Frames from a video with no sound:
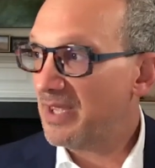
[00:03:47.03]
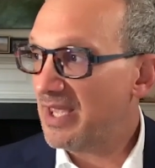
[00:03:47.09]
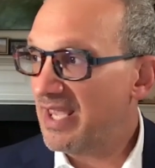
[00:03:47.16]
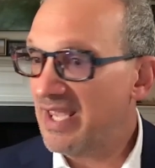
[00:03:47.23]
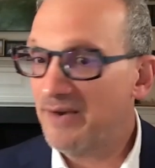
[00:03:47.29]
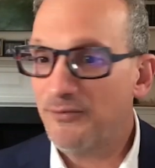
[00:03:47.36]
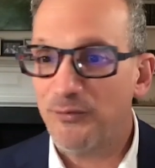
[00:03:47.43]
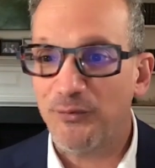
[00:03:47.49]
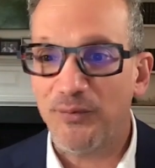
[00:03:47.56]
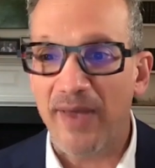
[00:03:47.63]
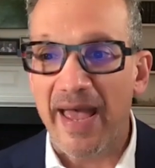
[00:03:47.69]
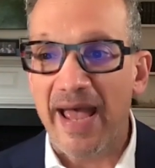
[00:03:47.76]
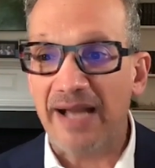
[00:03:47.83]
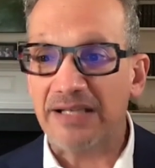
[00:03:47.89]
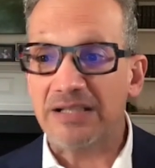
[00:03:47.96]
In
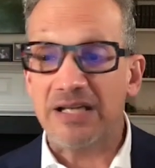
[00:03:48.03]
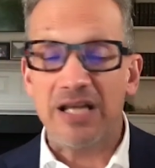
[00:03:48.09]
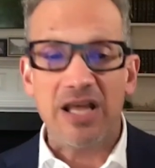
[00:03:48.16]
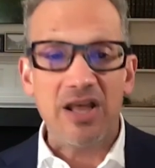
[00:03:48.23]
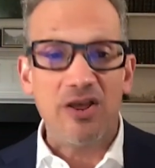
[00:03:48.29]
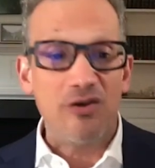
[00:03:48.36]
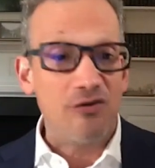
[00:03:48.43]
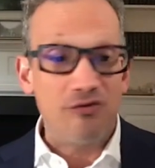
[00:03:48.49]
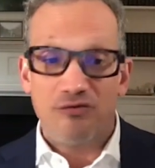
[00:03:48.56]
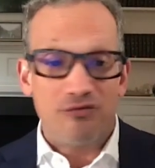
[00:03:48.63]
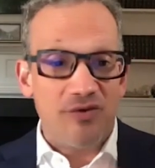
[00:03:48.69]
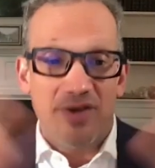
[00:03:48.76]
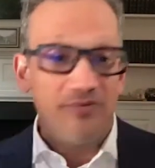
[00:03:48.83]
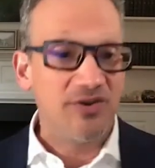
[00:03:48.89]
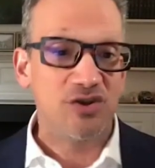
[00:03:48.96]
fact,
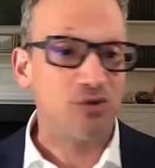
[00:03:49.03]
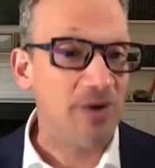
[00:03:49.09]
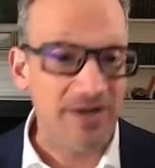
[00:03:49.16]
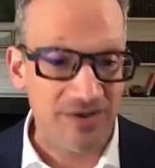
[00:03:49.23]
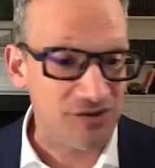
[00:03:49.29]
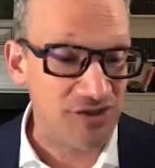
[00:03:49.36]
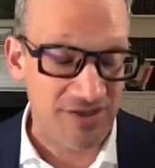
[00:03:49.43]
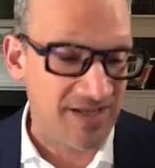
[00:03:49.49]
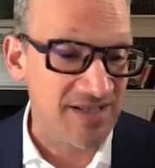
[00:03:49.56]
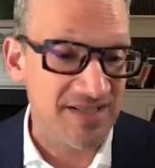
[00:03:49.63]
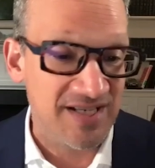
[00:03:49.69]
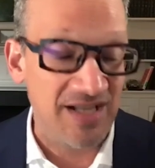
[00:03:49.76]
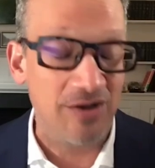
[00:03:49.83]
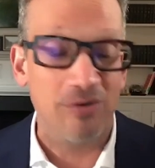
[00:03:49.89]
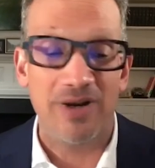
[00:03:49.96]
the trend has just
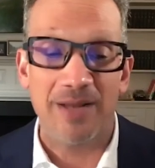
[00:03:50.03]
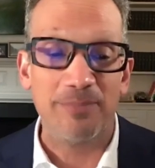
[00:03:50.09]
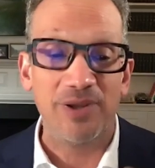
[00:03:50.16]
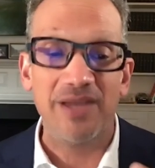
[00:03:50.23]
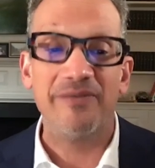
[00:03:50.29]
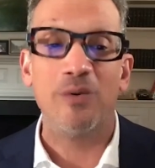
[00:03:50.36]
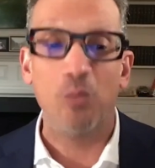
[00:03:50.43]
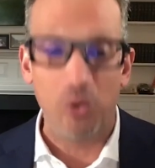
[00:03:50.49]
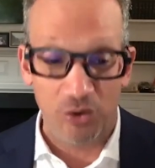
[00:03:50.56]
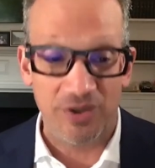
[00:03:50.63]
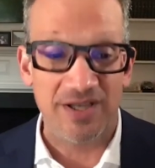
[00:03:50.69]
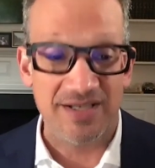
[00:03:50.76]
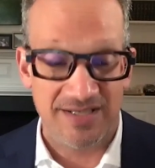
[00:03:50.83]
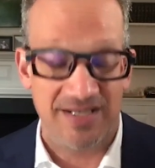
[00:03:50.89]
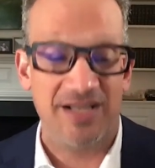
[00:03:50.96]
continued. I believe it will
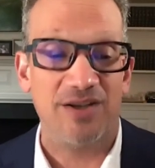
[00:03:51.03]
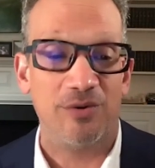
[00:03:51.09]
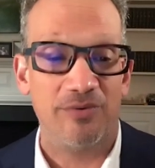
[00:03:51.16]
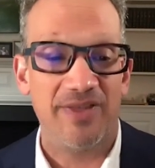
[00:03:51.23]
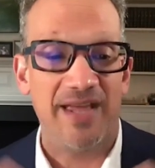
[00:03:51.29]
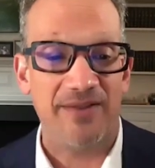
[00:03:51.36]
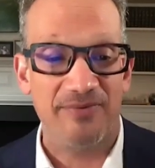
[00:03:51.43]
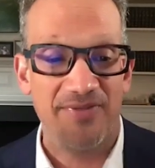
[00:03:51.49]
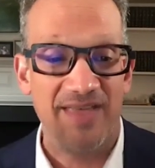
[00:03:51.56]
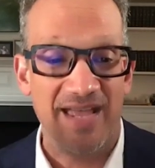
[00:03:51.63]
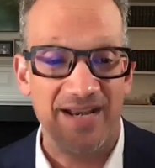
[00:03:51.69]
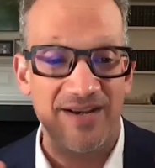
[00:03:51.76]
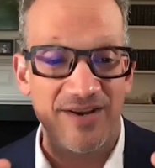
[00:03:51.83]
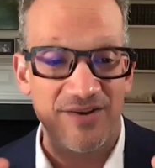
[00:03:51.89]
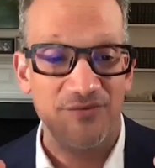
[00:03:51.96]
continue that
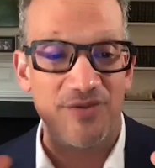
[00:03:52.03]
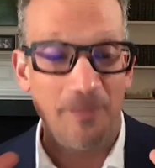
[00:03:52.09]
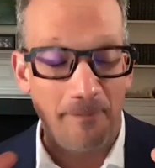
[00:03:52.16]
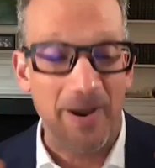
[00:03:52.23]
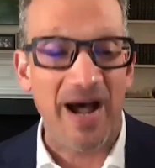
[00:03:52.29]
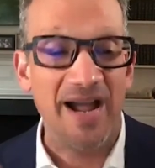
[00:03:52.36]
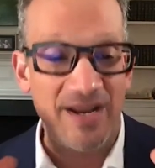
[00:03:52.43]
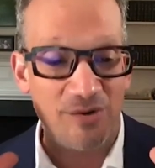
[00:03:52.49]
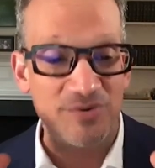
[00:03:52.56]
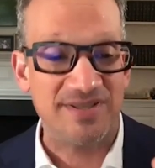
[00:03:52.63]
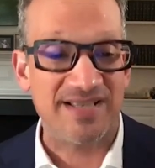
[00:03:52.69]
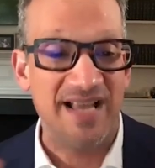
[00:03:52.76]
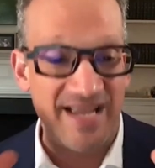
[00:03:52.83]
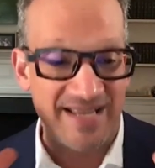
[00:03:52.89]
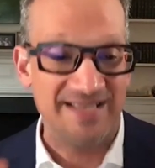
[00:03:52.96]
the
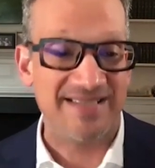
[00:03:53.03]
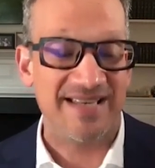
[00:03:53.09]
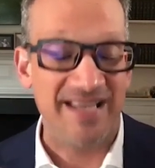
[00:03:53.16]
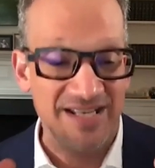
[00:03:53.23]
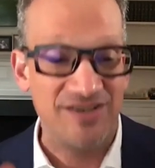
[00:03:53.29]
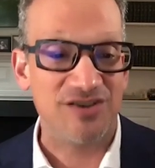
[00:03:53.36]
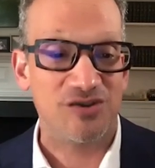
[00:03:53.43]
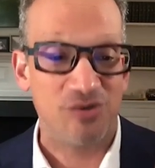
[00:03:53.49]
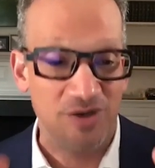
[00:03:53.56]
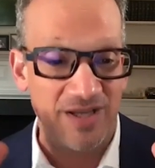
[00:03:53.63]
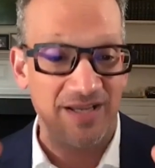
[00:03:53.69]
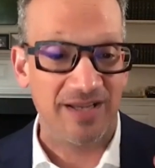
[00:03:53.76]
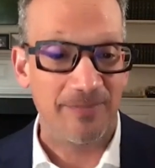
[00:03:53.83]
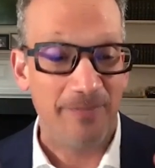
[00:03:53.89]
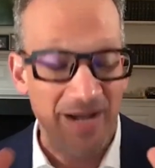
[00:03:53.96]
bioscience
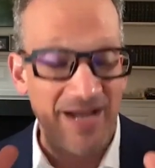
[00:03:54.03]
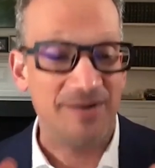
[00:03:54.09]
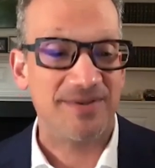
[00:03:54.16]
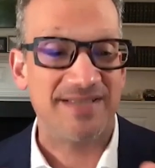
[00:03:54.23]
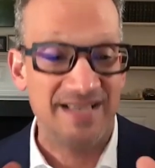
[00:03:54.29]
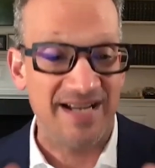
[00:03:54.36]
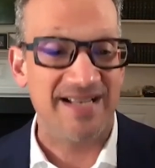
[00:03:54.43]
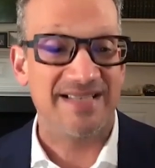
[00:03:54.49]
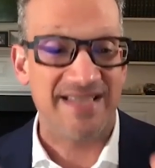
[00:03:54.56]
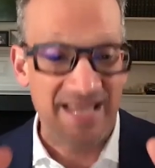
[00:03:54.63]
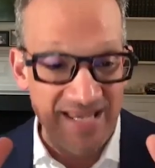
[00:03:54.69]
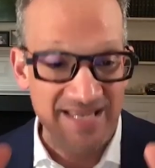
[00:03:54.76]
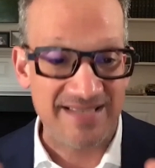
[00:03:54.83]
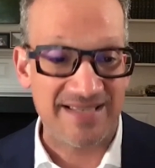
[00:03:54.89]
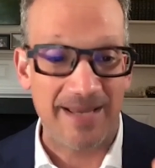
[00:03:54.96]
industry, bioscience
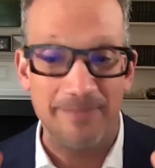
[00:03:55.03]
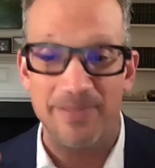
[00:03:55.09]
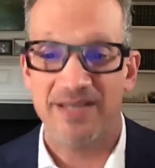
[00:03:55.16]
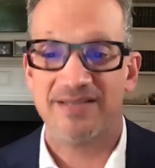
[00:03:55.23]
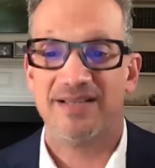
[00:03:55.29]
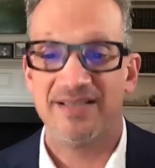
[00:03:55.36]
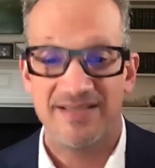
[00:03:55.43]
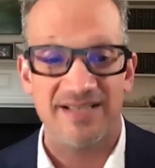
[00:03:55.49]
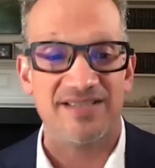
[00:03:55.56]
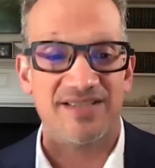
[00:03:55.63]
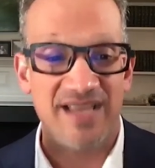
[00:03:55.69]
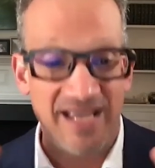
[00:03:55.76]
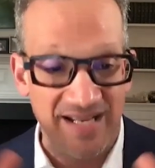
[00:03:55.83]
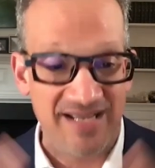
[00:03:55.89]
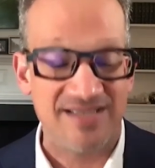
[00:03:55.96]
is a business.
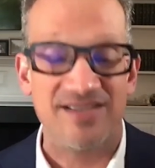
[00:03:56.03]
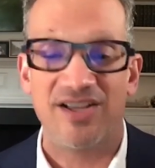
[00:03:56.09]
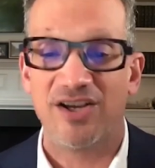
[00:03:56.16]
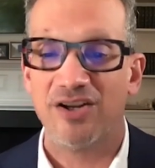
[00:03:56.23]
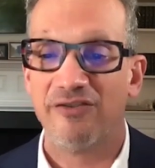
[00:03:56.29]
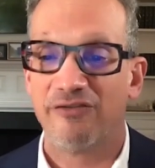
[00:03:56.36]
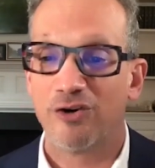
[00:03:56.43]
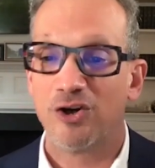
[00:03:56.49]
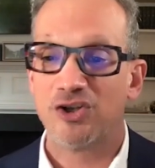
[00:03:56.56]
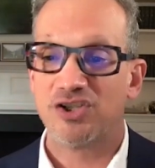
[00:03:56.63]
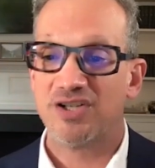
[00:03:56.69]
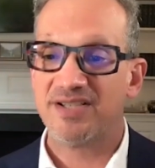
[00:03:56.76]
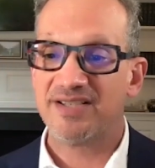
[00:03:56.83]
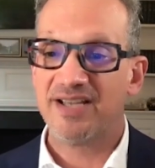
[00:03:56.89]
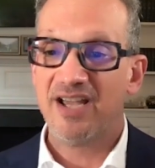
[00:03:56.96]
It is the
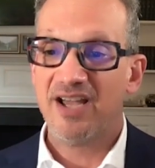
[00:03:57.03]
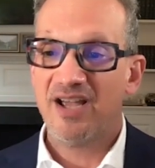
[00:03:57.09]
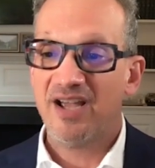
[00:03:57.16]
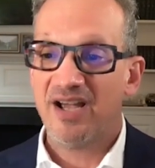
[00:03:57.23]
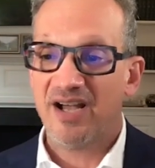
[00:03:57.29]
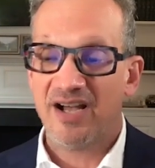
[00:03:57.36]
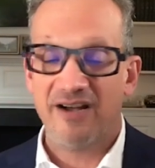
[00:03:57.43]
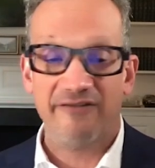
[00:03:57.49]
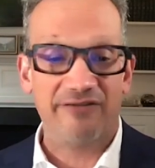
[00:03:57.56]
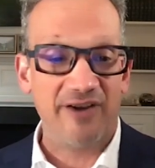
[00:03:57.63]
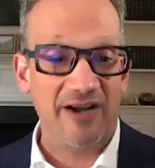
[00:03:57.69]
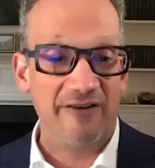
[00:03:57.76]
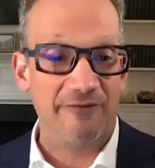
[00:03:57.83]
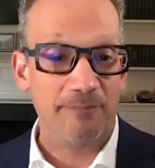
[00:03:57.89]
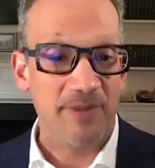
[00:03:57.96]
convergence
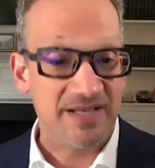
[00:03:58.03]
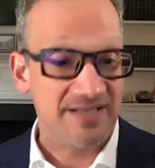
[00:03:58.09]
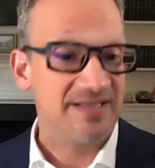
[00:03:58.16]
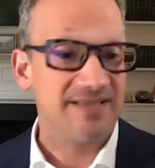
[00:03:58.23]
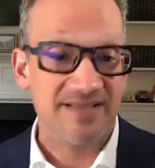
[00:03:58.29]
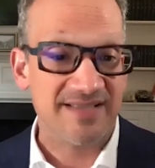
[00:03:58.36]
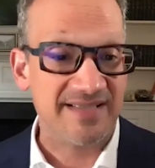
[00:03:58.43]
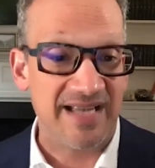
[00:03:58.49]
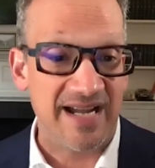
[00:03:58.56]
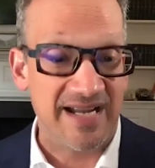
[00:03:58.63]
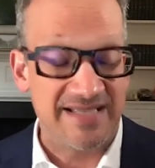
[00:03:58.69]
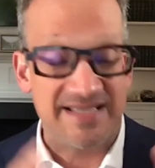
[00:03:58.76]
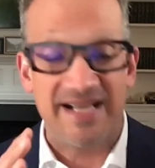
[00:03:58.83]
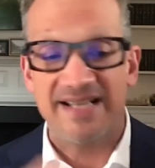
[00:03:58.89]
of business and science.